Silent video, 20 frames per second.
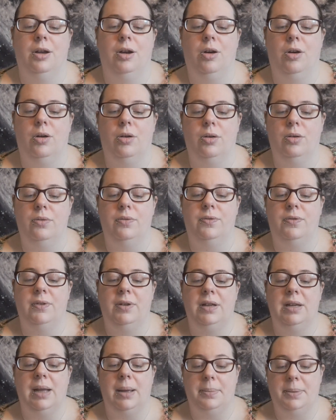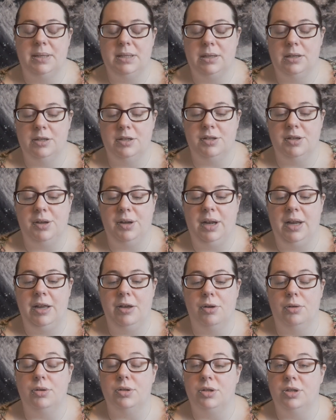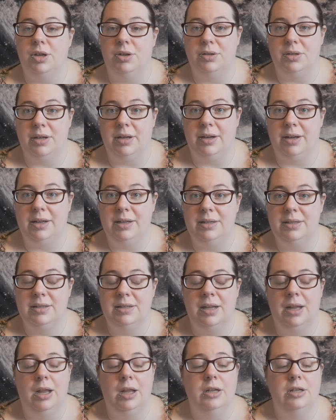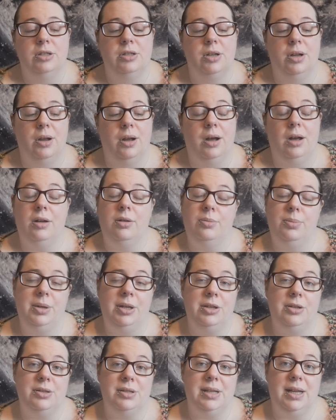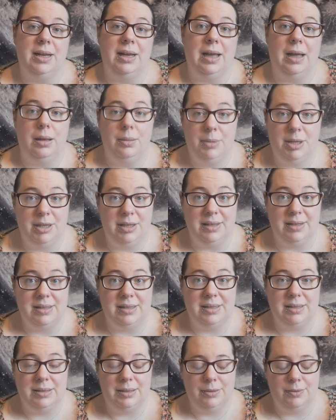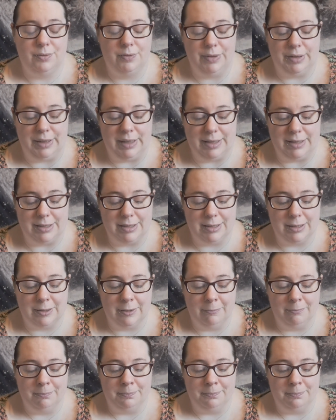of lapis lazuli or sodalite, so I'll be using amethyst for this.